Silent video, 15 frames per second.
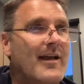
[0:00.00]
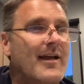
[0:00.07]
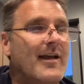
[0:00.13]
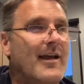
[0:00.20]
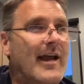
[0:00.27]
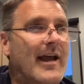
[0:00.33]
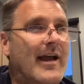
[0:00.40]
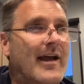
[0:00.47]

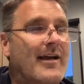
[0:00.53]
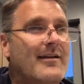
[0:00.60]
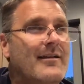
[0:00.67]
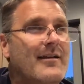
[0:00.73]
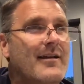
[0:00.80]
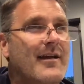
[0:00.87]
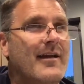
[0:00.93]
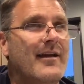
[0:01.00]

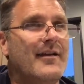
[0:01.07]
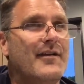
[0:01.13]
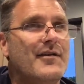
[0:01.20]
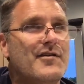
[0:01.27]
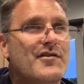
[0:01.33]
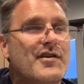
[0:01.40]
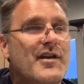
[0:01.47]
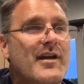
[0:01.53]
and
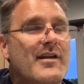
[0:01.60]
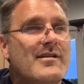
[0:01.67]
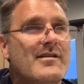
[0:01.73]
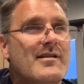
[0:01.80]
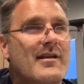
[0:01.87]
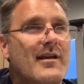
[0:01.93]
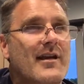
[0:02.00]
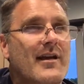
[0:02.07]

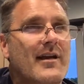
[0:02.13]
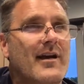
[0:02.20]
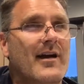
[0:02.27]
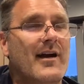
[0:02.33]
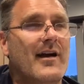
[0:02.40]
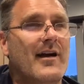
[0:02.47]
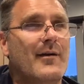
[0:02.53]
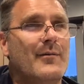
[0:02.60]
she's
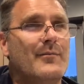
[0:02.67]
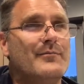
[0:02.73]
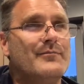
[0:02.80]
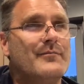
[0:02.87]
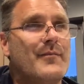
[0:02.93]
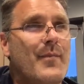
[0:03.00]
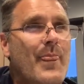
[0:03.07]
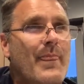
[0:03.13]
um,
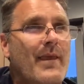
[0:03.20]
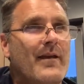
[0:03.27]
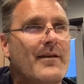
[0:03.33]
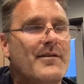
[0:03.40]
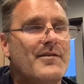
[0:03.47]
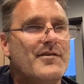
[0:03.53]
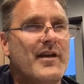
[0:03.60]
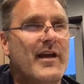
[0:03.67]

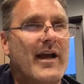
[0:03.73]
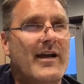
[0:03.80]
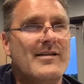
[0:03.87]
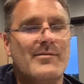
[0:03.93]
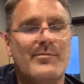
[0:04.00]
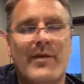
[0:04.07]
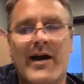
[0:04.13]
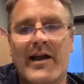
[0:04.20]
she has
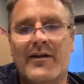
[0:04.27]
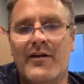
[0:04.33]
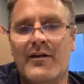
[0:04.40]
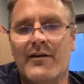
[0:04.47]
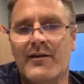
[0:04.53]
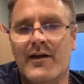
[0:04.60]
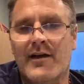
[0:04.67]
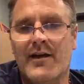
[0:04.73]

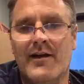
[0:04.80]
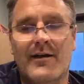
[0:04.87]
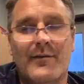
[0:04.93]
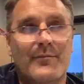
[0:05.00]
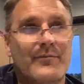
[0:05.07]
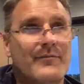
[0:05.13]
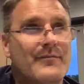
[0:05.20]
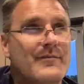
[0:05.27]
minor
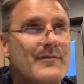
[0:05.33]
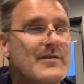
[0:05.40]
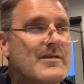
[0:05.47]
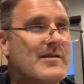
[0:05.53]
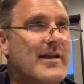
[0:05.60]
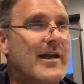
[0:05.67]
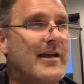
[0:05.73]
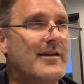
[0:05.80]
um,
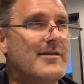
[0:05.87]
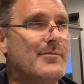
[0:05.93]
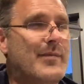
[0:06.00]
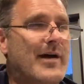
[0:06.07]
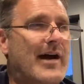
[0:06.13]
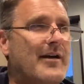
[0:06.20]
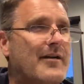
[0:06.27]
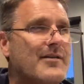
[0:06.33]
st-
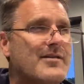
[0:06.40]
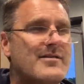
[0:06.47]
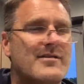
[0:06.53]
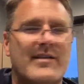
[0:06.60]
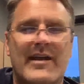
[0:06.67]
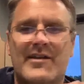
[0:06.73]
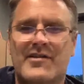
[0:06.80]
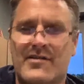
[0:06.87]
minor
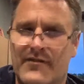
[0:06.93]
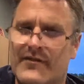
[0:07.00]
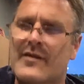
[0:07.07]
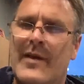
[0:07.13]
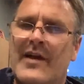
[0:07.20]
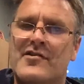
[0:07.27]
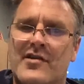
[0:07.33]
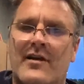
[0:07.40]
stages of
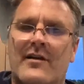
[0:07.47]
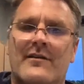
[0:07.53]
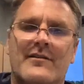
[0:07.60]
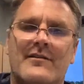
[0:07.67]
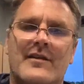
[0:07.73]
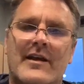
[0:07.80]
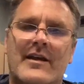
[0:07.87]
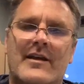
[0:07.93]
dementia,
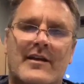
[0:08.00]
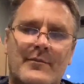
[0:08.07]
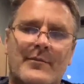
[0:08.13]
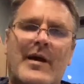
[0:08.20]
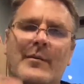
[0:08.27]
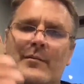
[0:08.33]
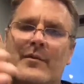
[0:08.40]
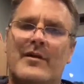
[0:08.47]
like
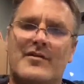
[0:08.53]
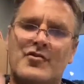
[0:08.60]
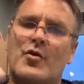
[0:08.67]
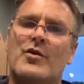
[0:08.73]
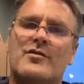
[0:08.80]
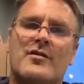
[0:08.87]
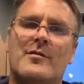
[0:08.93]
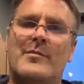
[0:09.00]
mem-
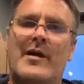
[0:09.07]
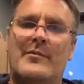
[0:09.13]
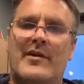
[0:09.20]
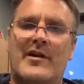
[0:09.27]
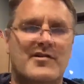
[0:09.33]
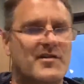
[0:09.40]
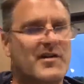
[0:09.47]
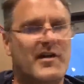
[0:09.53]
short term
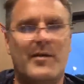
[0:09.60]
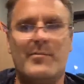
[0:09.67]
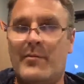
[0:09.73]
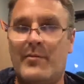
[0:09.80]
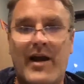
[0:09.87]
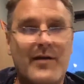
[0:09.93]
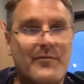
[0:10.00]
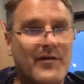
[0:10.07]
memory. She can
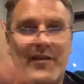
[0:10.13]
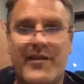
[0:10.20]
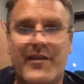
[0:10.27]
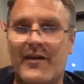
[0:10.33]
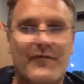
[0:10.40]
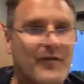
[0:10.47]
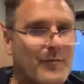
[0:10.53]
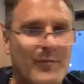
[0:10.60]
remember
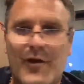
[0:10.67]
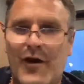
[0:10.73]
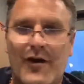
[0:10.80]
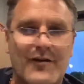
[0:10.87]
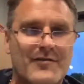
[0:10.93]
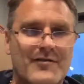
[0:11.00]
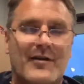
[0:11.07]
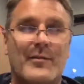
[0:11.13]
everything from
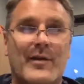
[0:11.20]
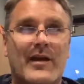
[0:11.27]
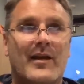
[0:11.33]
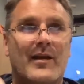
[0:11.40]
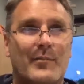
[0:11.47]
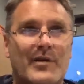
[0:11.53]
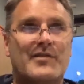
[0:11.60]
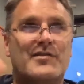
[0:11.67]
long term,
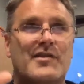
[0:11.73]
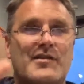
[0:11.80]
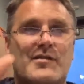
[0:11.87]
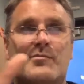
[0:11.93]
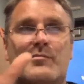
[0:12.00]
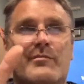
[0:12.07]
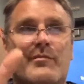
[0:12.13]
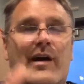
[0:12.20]
but just
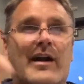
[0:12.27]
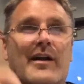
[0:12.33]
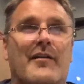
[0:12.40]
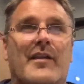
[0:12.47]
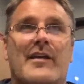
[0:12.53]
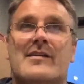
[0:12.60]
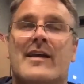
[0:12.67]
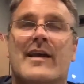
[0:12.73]
minor
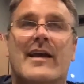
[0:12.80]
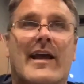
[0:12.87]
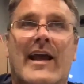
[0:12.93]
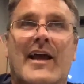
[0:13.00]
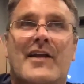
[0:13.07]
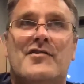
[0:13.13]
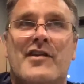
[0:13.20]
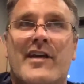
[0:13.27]
things.
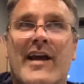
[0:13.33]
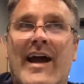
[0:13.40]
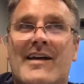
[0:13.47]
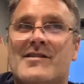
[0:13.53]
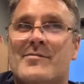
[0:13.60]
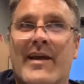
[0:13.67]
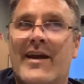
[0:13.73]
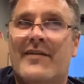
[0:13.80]
And she
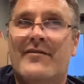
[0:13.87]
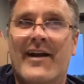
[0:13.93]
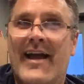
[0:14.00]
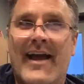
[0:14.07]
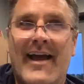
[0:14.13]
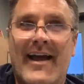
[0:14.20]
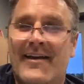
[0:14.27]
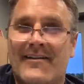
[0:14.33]
asks me every
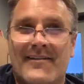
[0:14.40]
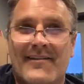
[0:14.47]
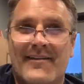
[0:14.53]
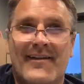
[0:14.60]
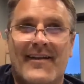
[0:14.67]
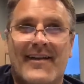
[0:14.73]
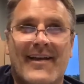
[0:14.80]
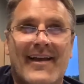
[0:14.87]
day,
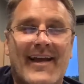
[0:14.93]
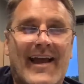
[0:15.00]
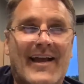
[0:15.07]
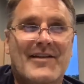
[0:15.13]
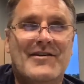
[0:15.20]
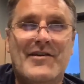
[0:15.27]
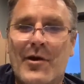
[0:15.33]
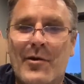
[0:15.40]

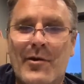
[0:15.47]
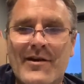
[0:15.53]
and she always